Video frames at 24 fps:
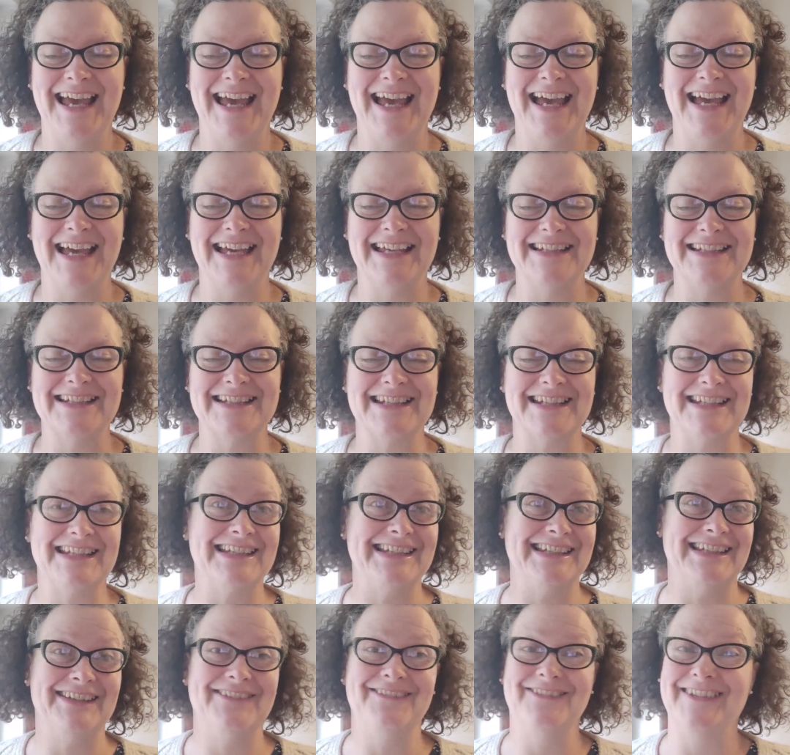and
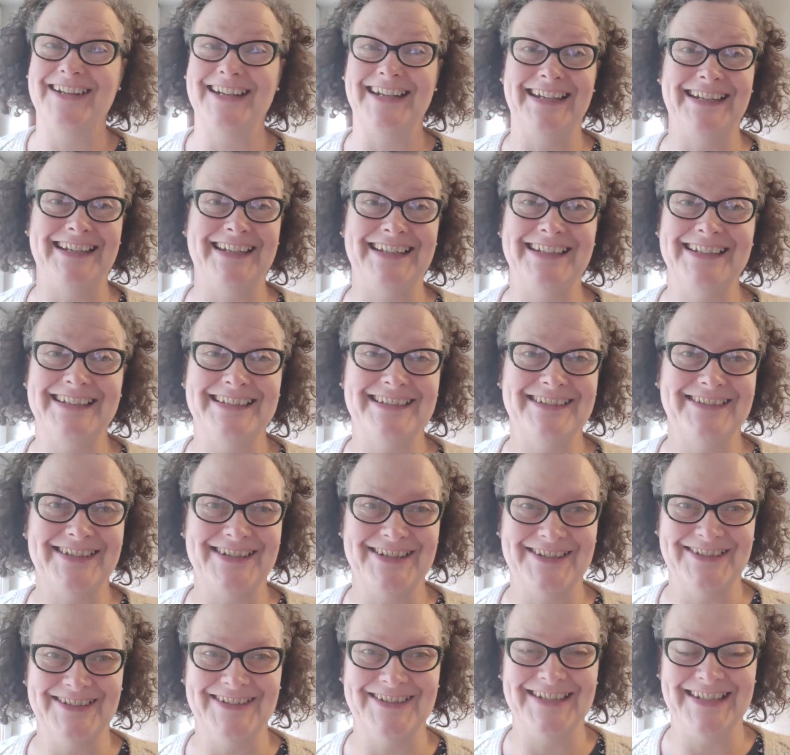we
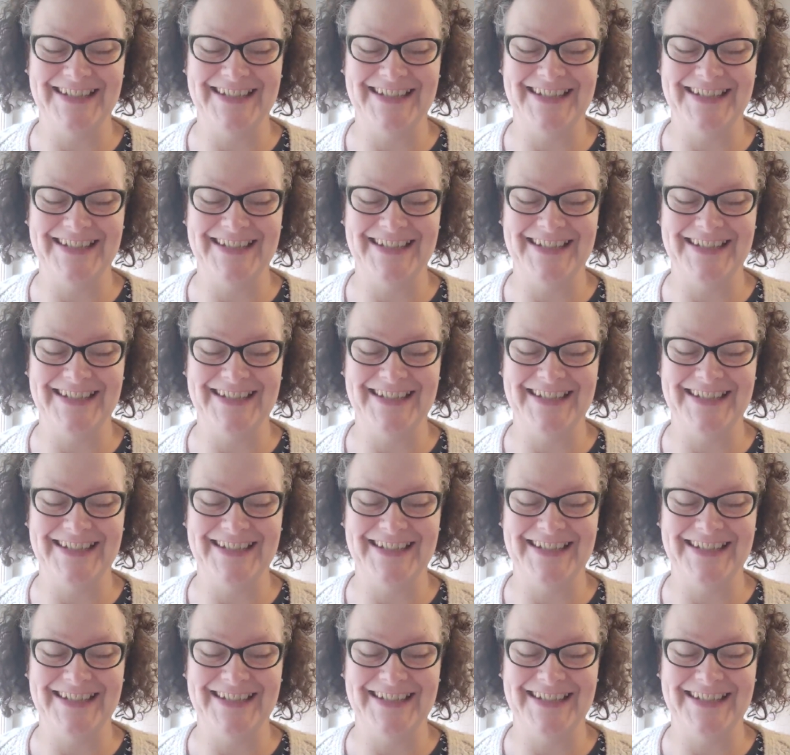don't